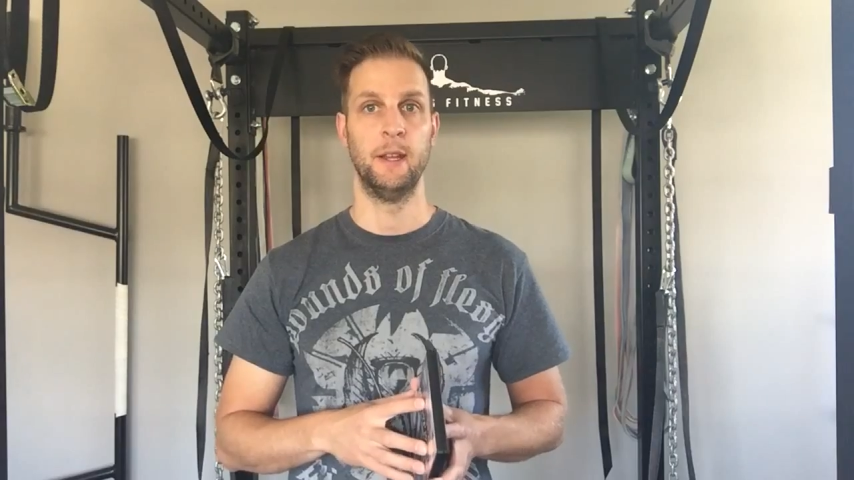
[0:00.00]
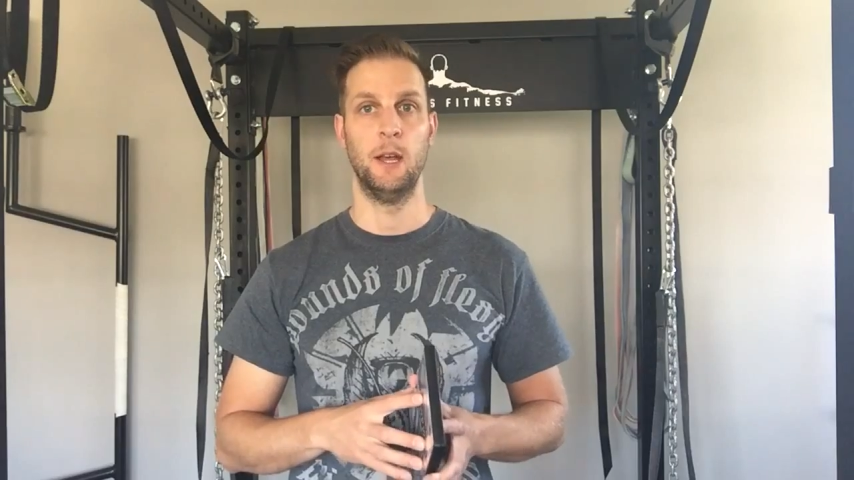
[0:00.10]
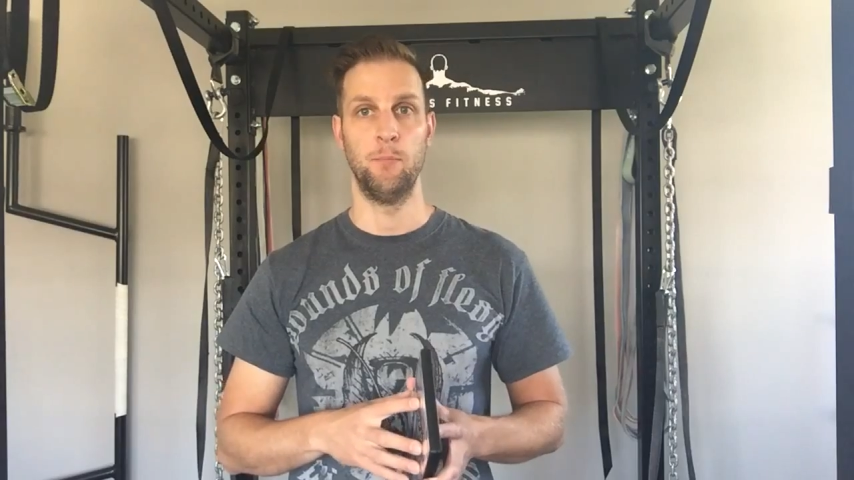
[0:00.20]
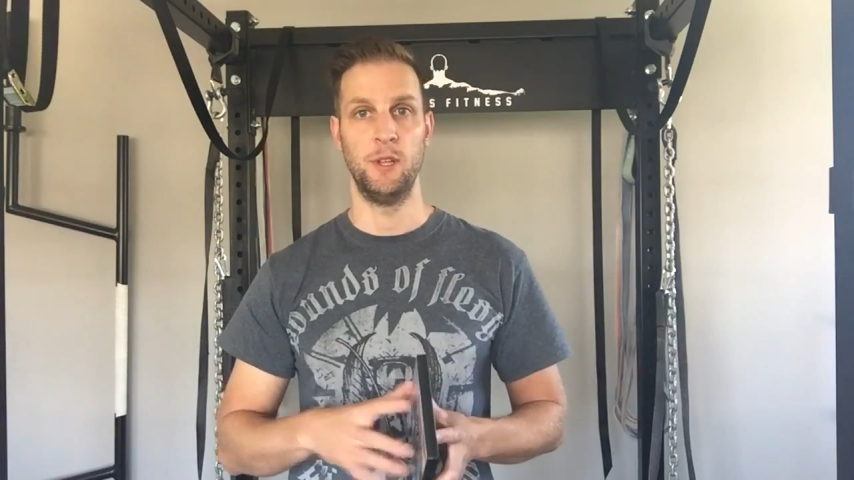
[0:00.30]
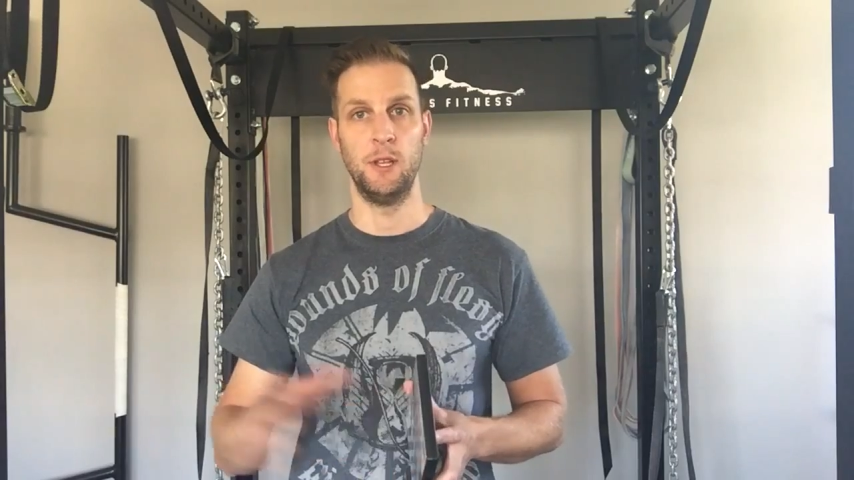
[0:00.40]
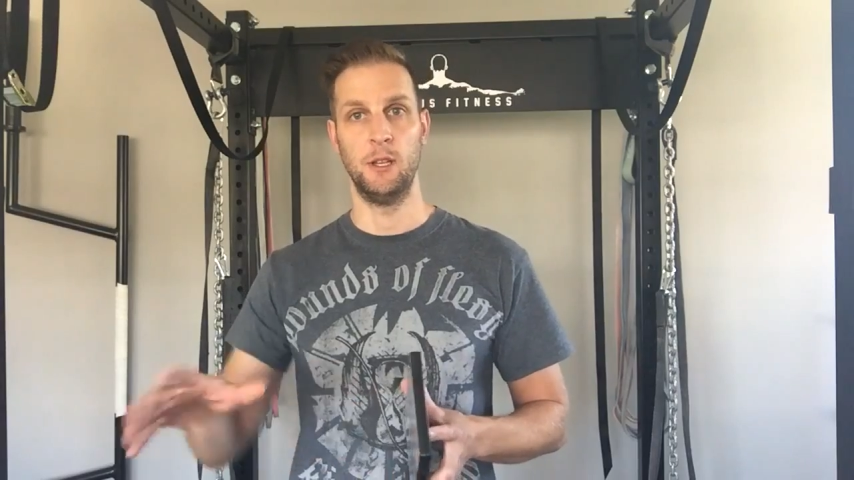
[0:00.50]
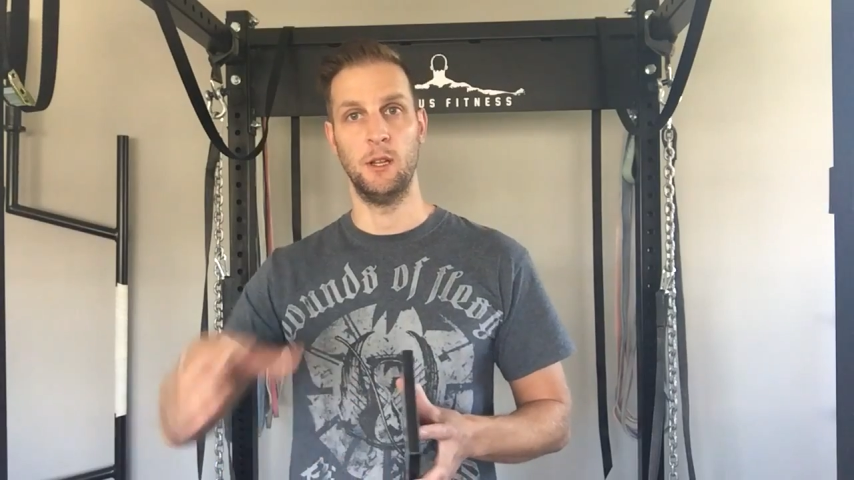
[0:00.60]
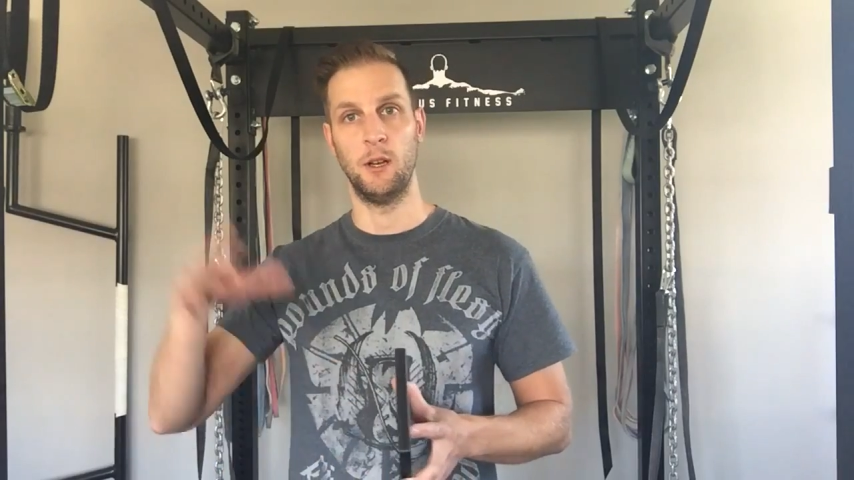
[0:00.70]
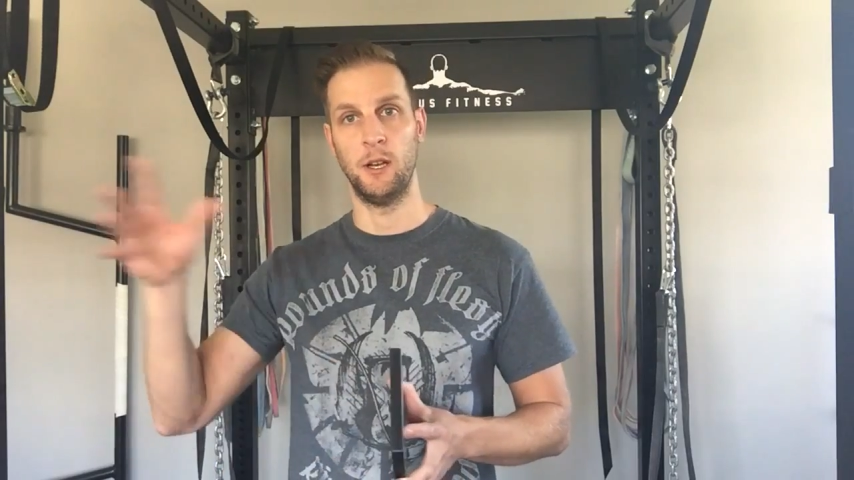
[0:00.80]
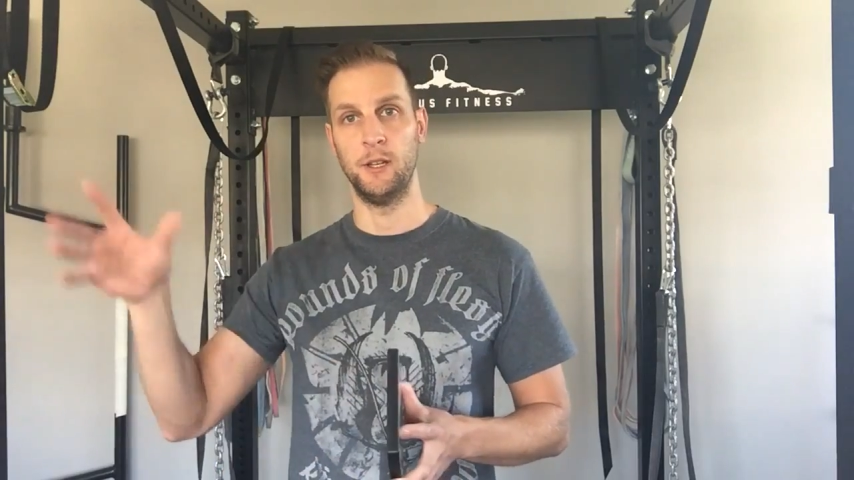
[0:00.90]
and B
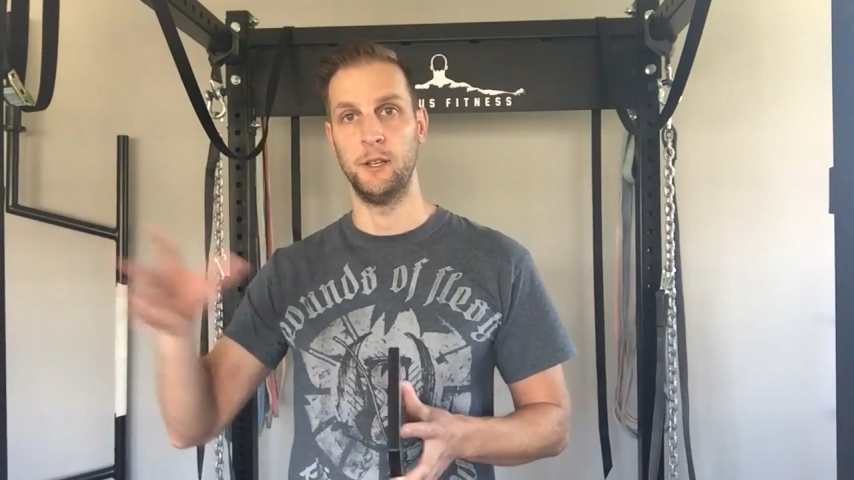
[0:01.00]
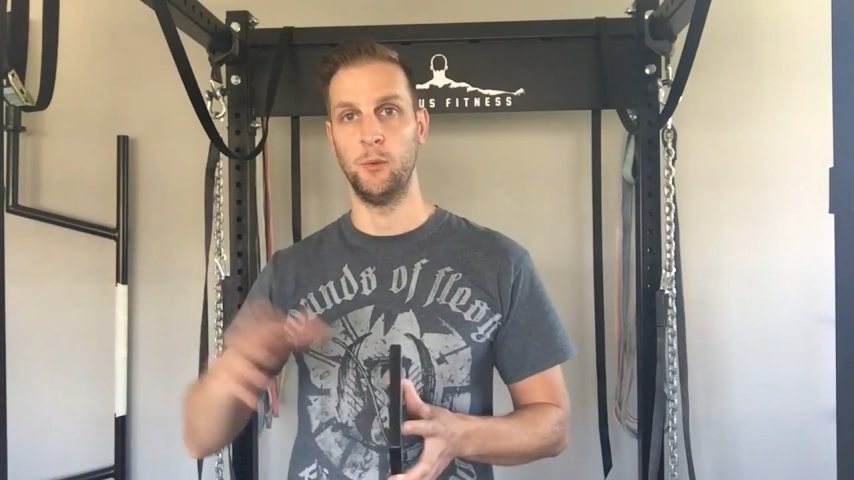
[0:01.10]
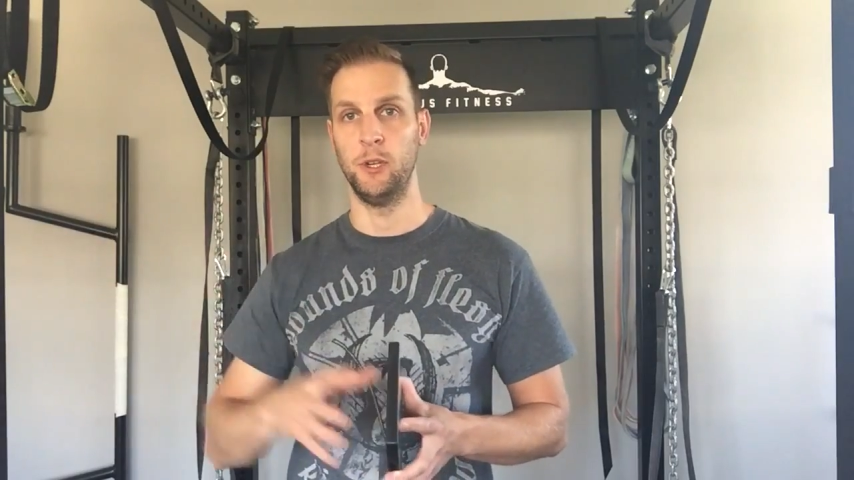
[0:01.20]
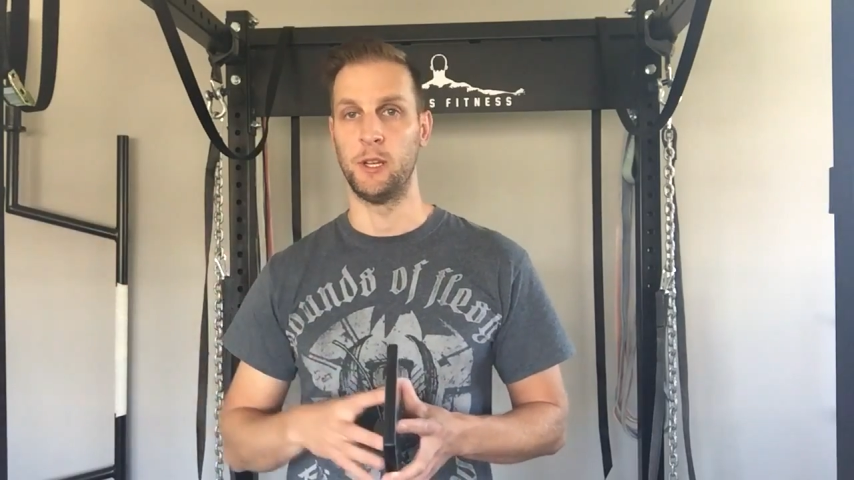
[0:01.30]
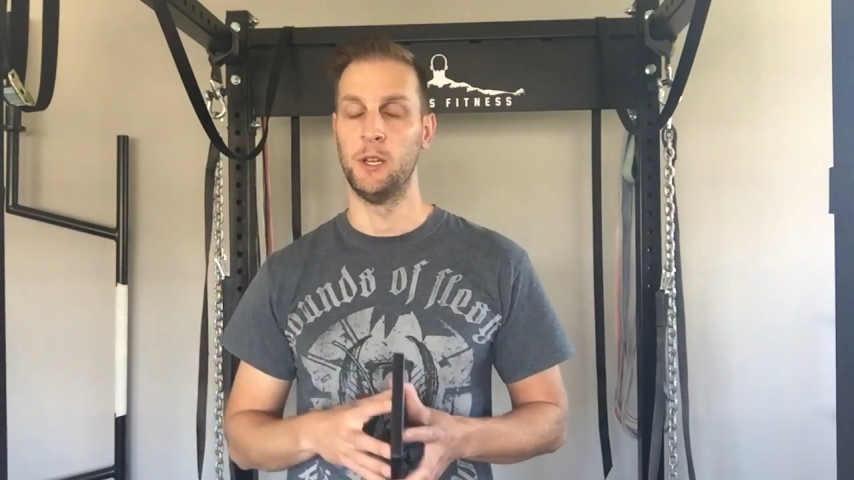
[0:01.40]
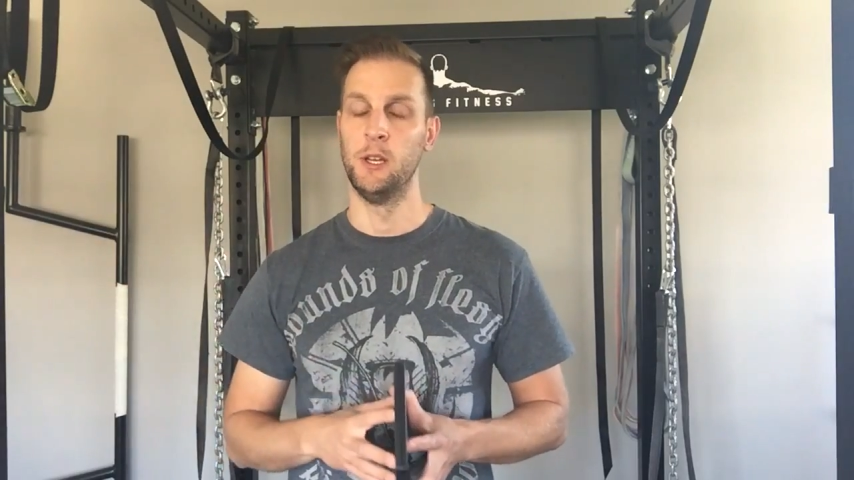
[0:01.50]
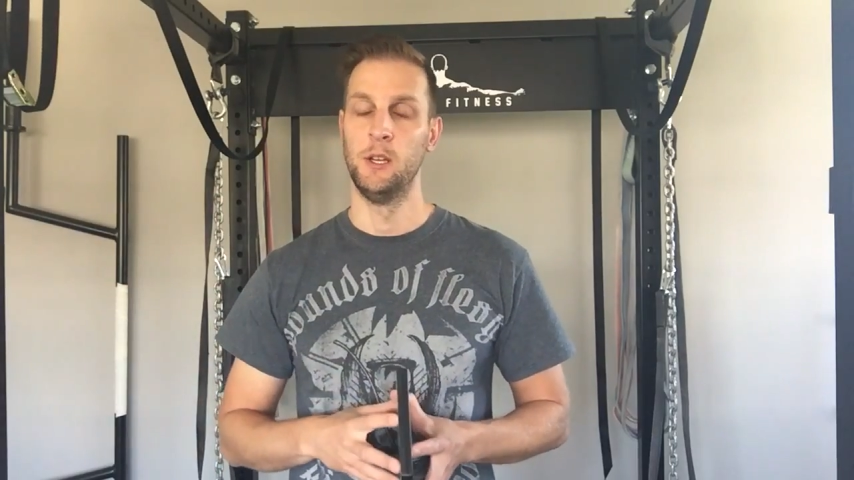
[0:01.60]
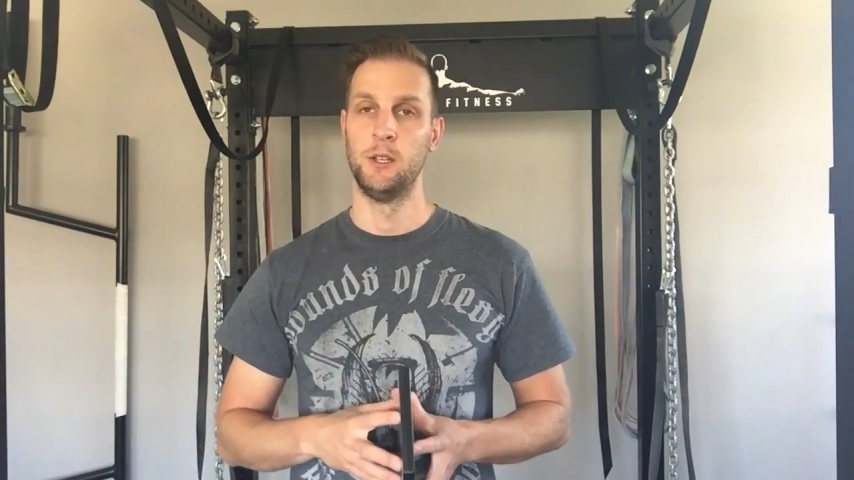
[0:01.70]
later in the week.